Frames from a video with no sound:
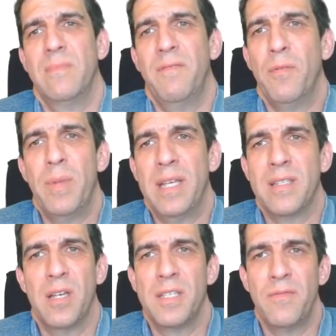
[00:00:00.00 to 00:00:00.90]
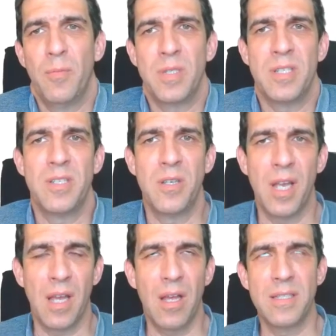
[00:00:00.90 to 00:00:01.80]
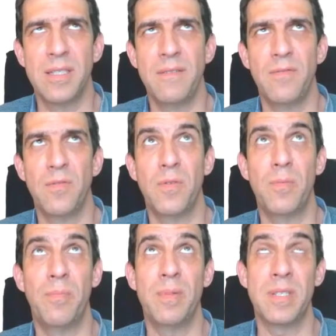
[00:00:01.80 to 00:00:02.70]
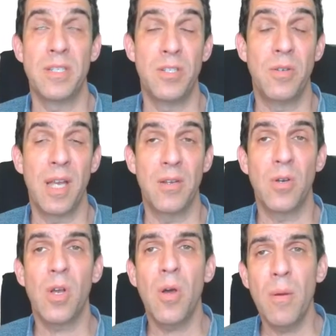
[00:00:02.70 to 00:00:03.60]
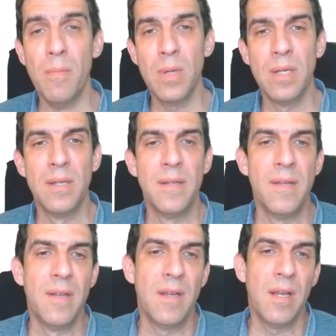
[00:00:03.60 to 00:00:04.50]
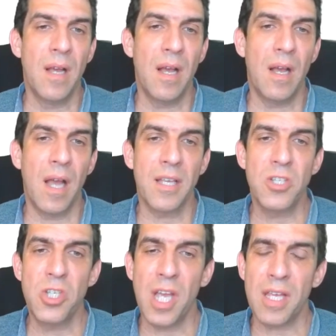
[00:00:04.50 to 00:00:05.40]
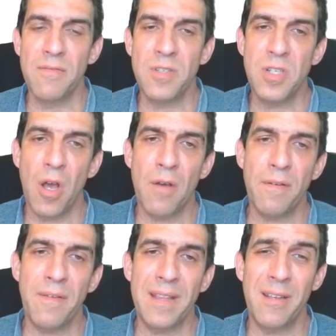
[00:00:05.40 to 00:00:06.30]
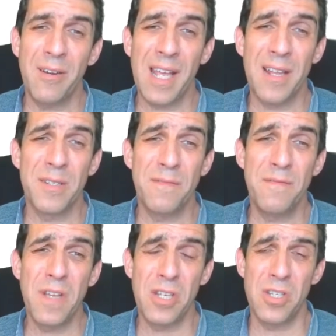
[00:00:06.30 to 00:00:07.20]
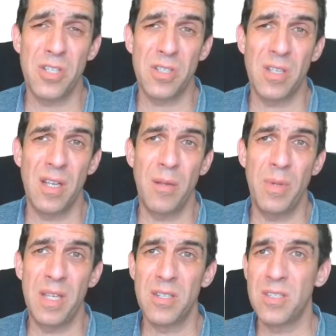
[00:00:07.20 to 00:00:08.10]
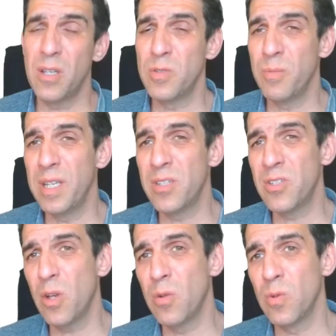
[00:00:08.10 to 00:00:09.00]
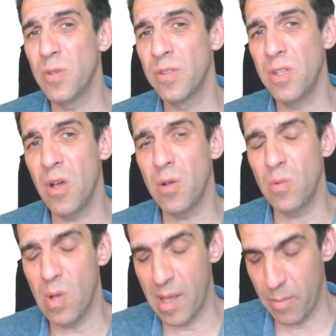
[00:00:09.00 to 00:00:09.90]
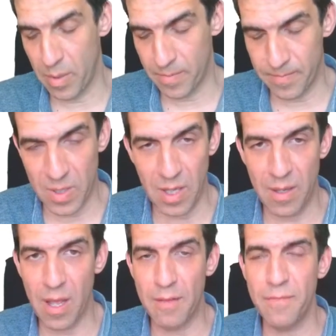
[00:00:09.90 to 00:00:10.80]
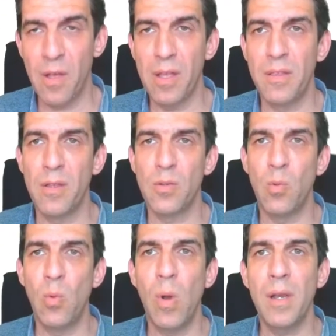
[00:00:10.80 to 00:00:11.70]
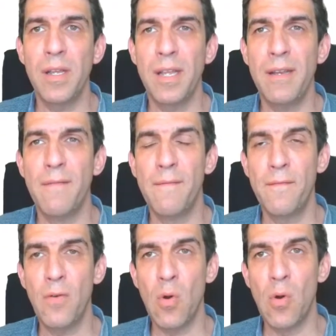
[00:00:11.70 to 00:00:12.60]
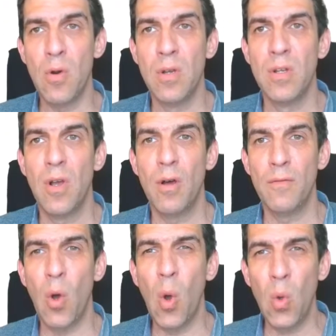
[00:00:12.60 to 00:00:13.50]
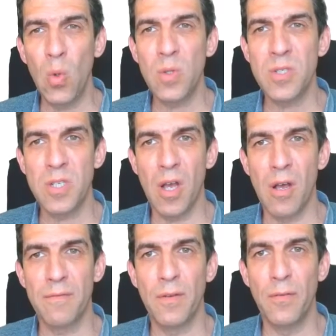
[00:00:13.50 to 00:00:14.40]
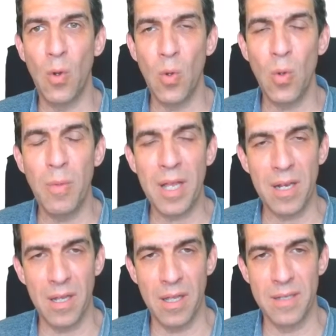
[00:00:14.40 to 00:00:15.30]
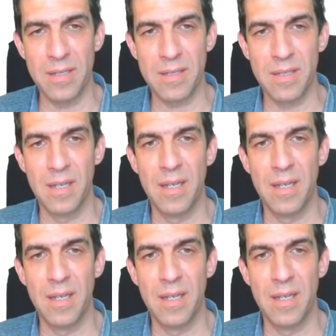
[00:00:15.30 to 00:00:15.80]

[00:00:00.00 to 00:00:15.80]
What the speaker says: for me, it's IT for Business UK, itforbusinessuk.com. I can check if staff have had their accounts phished and those are being sold on the dark web. I find that 1 in 4 of all the staff of all my clients